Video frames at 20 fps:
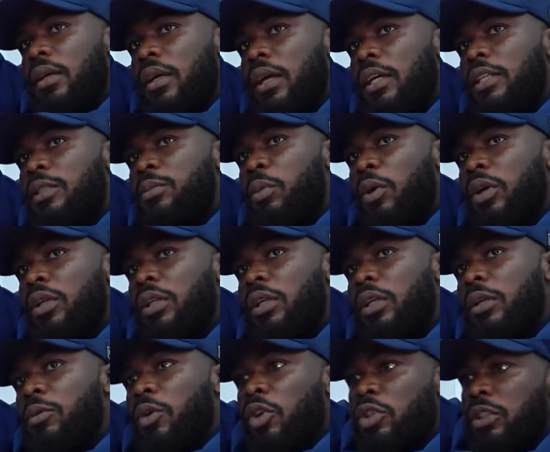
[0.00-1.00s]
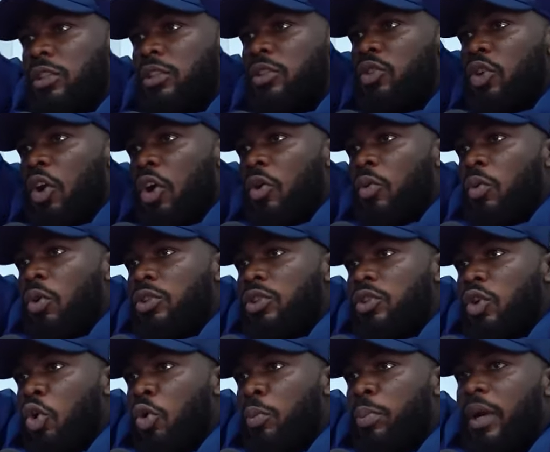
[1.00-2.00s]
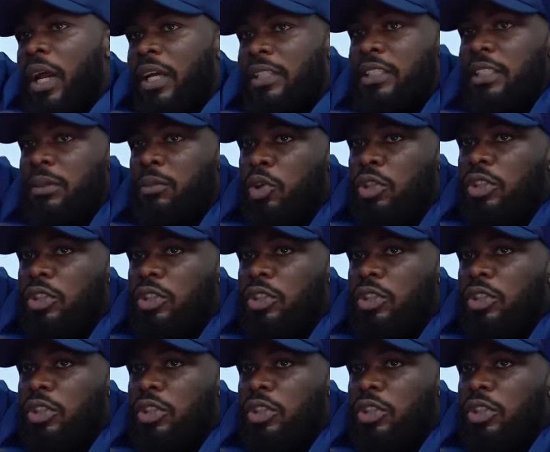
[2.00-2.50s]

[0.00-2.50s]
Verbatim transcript: His body. Because the door was open. I see him on the